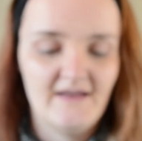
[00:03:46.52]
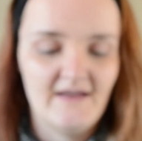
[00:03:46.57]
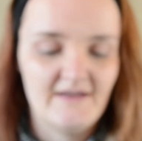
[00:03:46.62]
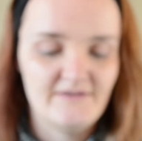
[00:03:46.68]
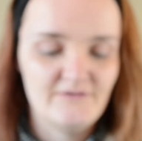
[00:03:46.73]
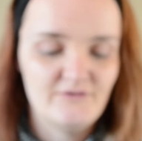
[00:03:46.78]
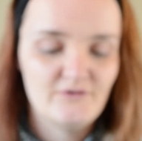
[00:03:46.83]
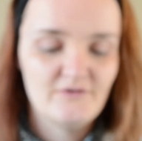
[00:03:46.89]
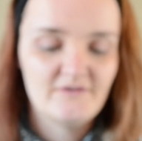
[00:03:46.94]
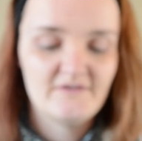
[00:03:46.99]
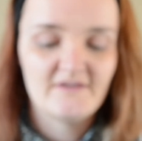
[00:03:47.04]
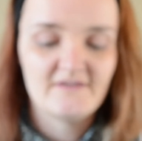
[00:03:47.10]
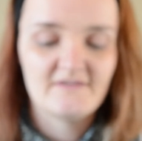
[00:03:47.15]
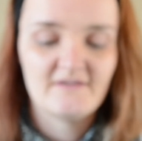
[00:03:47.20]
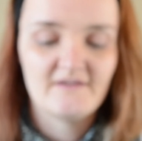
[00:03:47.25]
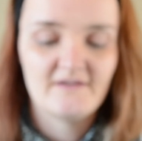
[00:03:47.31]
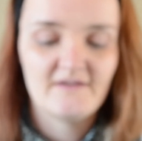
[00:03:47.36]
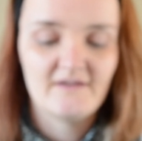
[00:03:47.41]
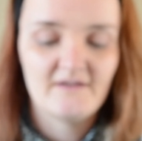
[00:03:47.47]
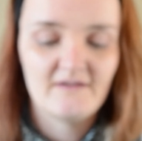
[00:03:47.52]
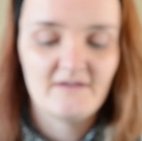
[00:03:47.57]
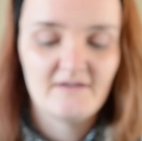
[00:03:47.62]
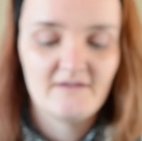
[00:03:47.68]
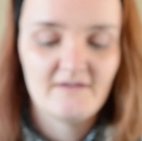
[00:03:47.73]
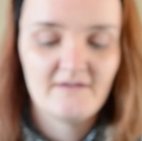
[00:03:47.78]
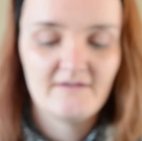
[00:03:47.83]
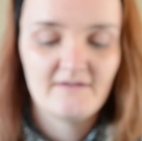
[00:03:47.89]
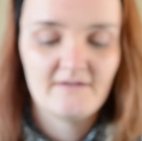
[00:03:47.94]
and use it to
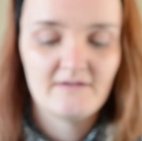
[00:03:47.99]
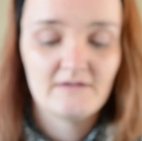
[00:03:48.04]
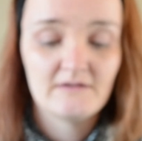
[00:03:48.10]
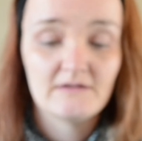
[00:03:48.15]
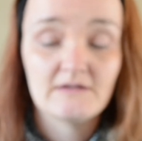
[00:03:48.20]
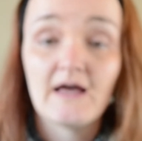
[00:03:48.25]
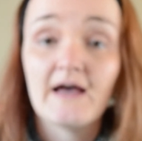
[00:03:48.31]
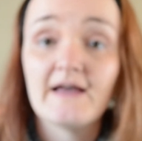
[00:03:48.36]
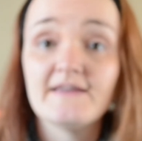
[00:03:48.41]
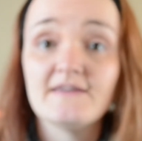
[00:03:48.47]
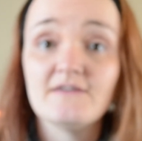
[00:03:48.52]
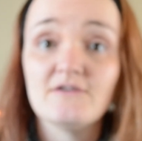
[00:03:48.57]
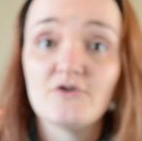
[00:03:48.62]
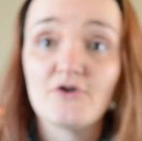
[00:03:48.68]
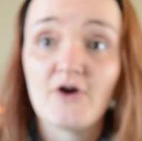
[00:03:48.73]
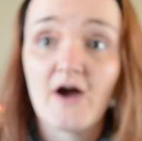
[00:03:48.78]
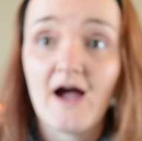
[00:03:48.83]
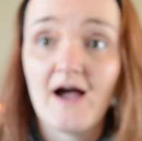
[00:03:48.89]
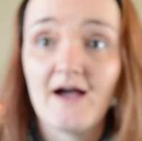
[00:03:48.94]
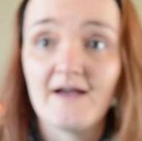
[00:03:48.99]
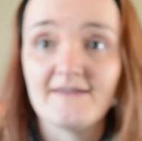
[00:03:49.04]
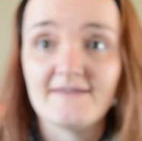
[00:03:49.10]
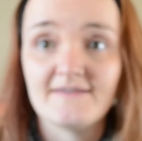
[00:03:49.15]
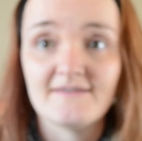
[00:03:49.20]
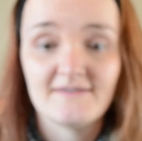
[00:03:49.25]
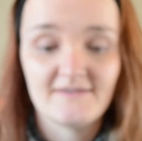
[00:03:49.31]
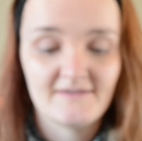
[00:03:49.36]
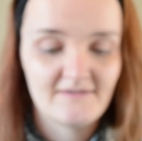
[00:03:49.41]
line your
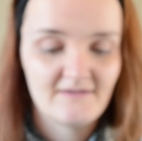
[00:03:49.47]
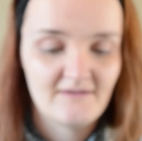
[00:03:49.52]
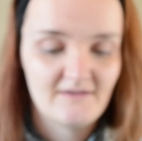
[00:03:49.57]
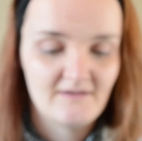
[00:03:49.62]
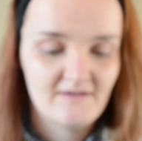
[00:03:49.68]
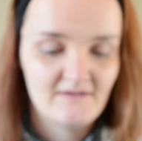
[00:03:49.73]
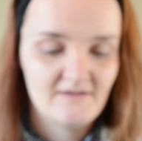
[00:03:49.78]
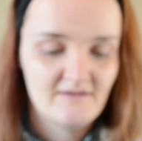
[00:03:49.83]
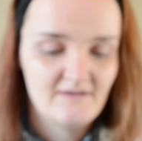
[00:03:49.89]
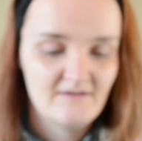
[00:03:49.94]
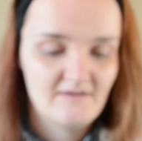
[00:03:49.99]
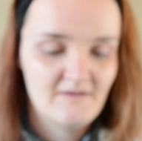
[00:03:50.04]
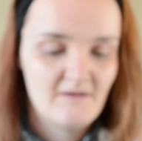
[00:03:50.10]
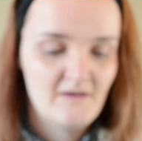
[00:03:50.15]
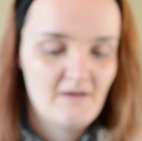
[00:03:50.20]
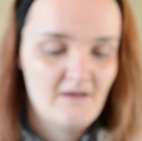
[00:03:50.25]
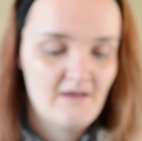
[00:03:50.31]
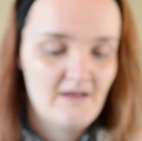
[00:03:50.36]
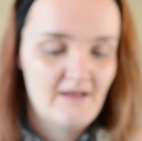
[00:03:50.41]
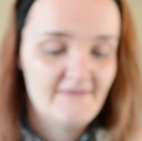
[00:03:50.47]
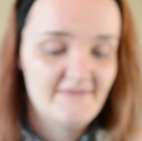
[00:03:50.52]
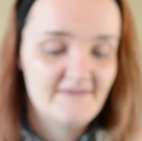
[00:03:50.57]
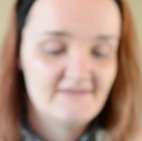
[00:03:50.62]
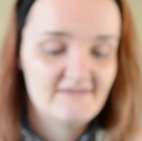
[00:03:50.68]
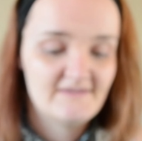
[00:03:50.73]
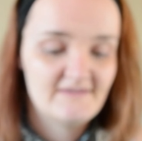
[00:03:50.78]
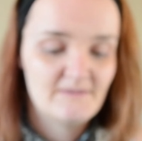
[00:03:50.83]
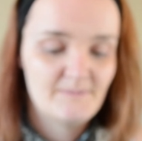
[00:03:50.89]
eyes. And
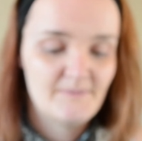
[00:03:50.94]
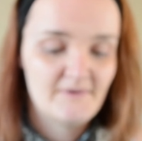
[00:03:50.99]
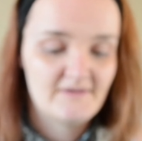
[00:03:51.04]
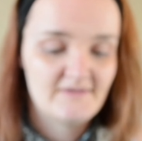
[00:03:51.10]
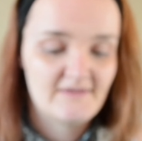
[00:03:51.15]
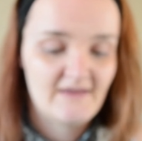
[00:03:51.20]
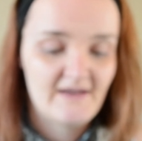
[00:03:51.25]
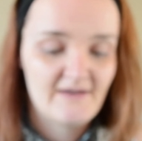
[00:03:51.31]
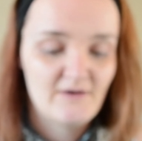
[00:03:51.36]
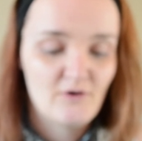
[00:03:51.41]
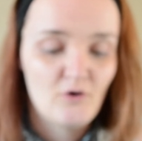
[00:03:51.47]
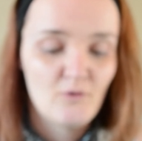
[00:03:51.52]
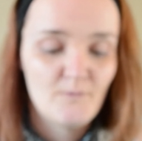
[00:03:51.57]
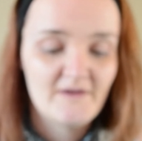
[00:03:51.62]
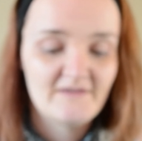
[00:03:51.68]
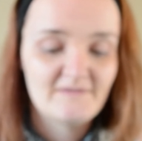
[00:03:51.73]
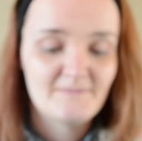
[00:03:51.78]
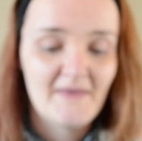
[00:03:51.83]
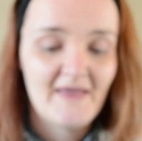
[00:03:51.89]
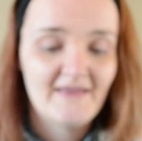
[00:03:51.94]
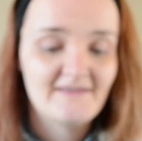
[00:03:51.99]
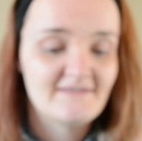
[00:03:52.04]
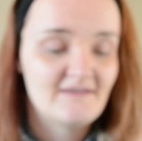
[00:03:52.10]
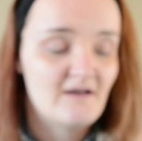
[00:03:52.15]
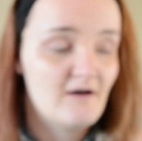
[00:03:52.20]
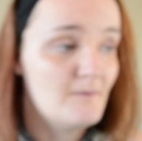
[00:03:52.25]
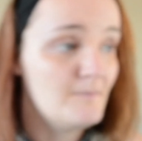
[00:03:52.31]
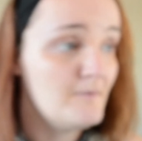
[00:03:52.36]
this is the bit that I always
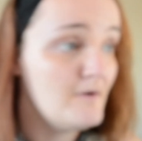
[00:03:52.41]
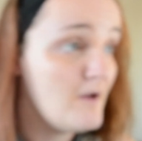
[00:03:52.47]
mess up.